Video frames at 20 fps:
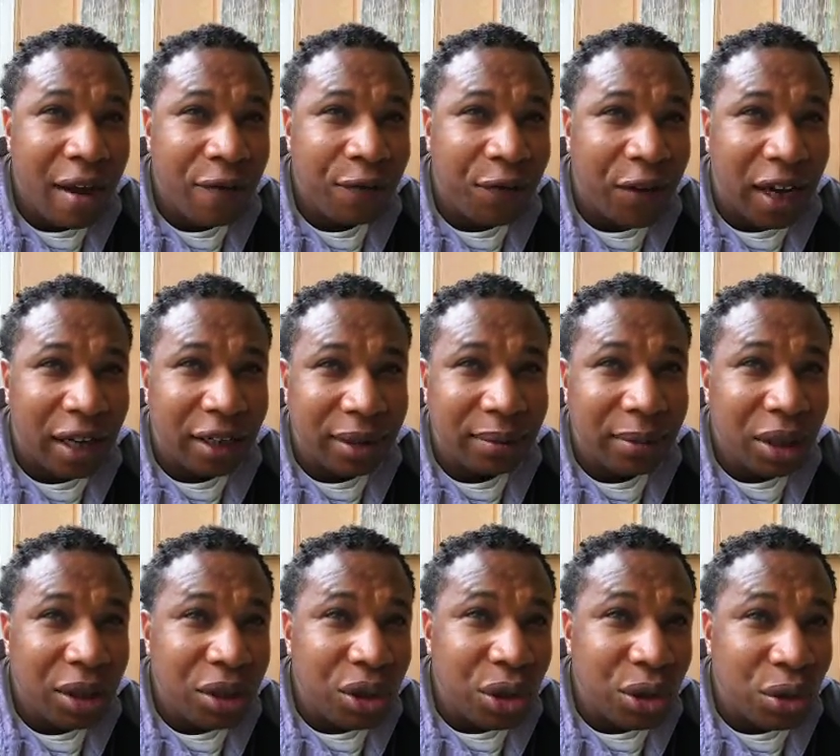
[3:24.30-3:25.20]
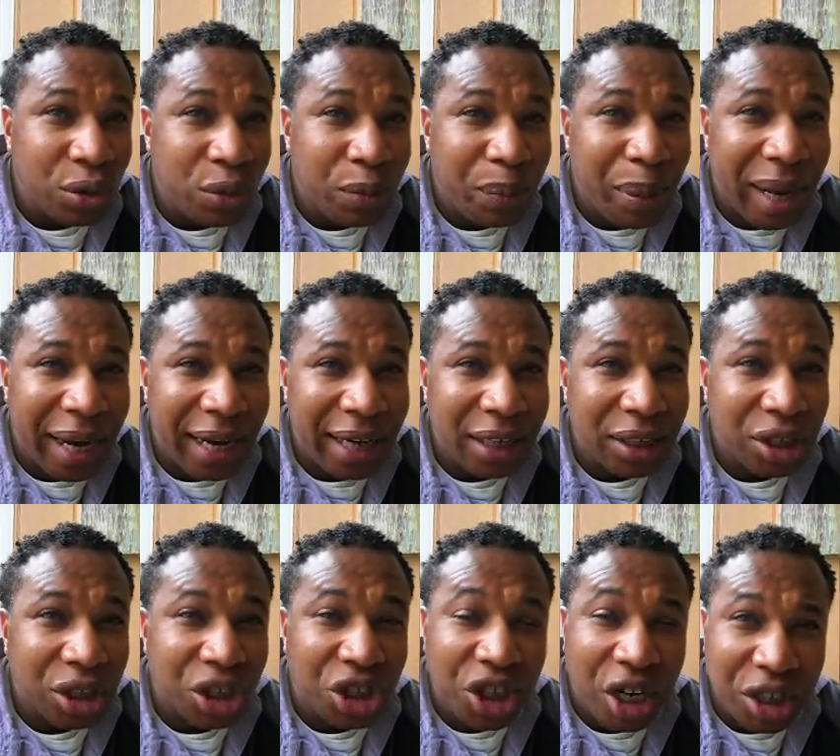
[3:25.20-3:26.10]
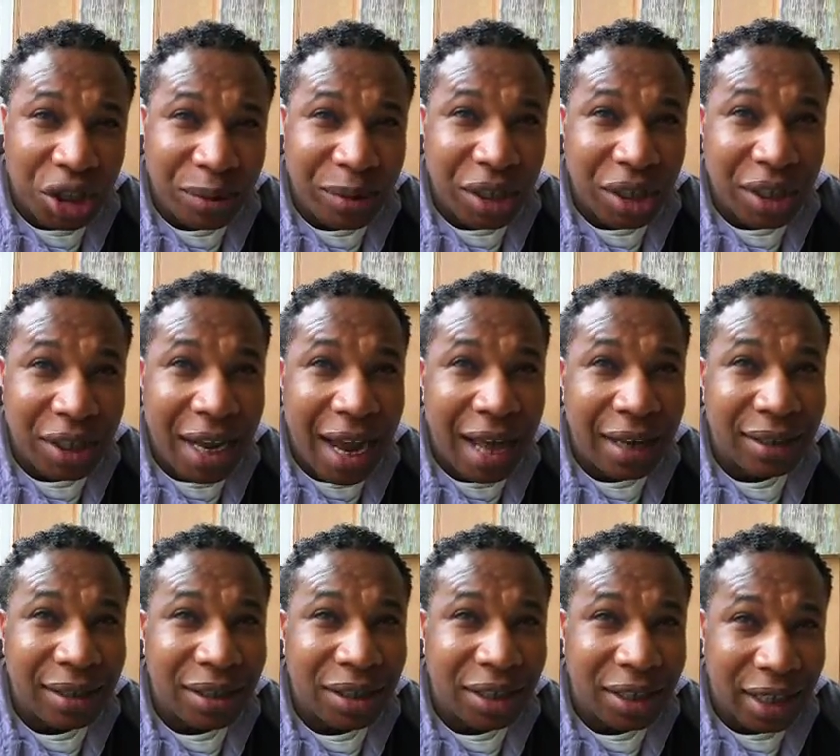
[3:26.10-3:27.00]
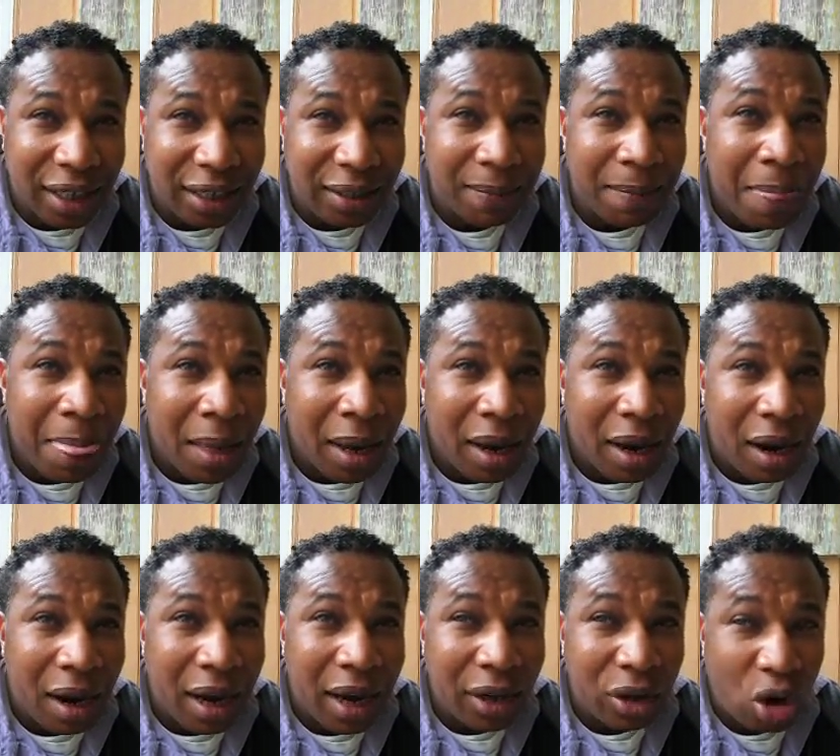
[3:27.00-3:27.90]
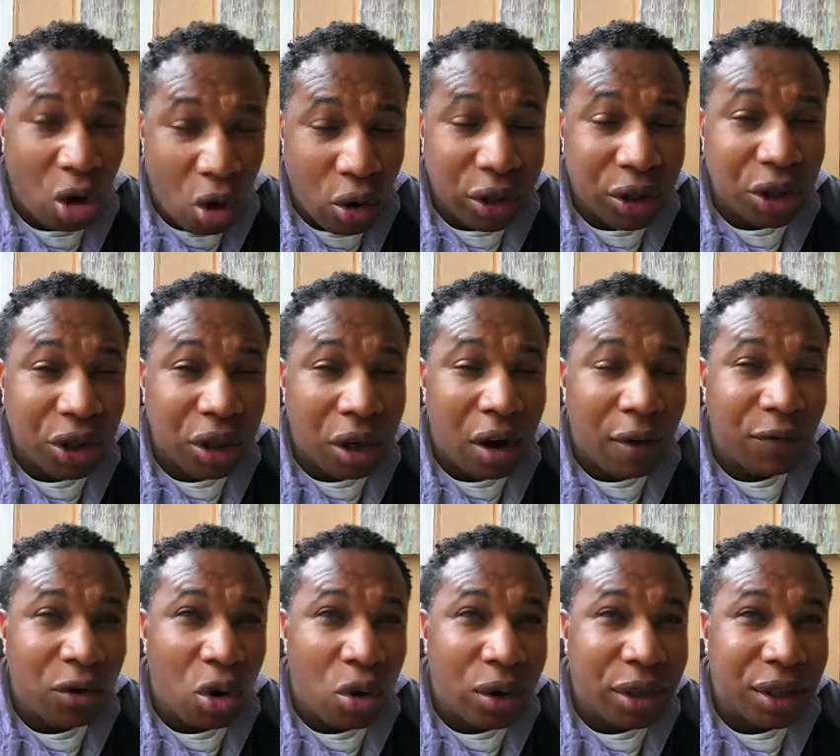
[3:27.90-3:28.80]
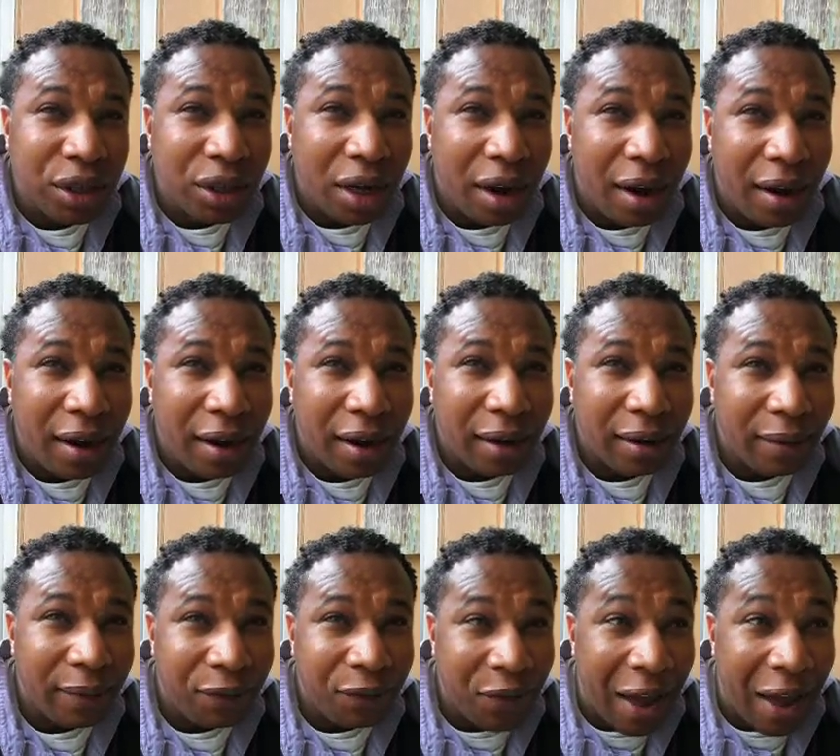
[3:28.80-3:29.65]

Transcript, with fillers: failing to pay the judgments that the city and courts, of course, uh,